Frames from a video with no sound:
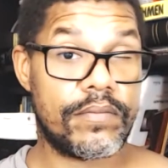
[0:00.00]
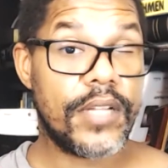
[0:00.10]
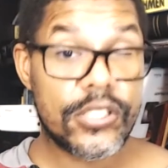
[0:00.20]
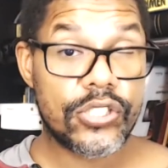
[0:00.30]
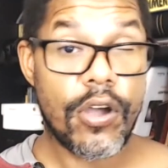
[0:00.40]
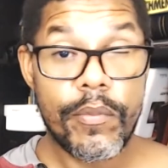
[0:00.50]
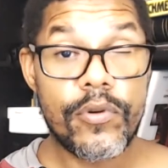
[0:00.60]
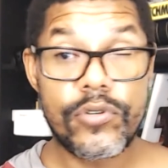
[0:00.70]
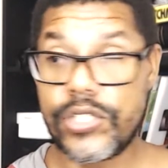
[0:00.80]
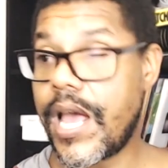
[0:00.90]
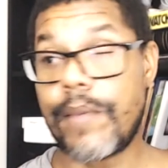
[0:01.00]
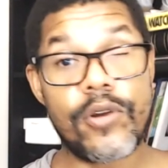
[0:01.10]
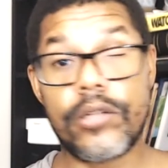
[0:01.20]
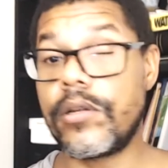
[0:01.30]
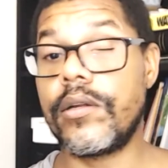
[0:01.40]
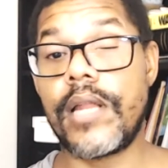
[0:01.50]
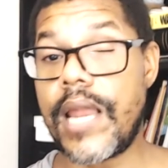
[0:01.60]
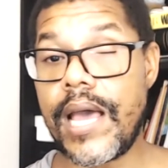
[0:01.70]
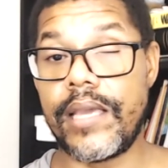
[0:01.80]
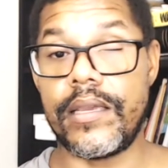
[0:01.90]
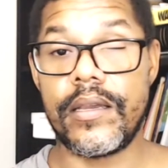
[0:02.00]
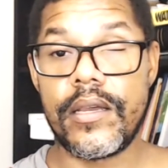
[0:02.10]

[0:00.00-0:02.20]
there's some Gucci. I'm not gonna lie.